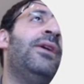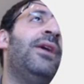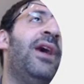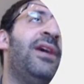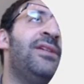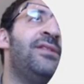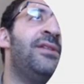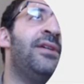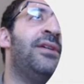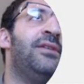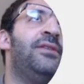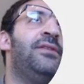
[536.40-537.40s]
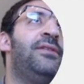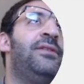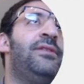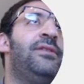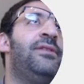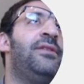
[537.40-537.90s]
And
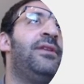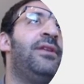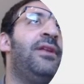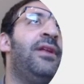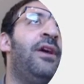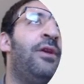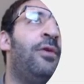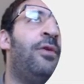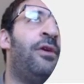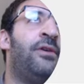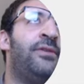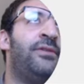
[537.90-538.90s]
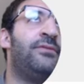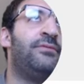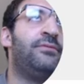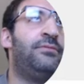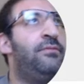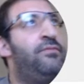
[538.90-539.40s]
hello world
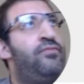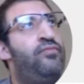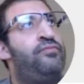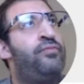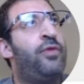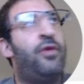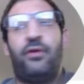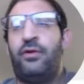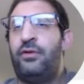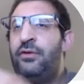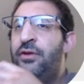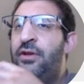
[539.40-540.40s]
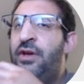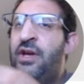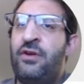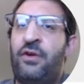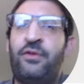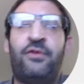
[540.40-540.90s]
or
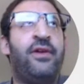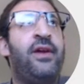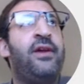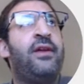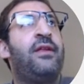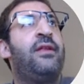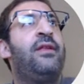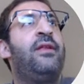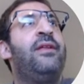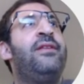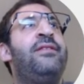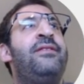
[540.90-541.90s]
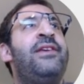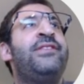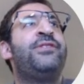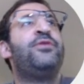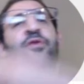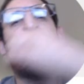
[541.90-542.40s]
any other thing, it is
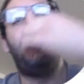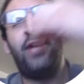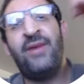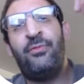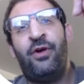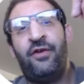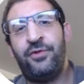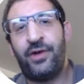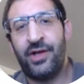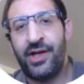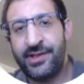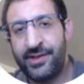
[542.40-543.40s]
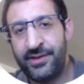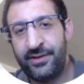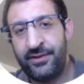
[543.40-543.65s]
the name of the class.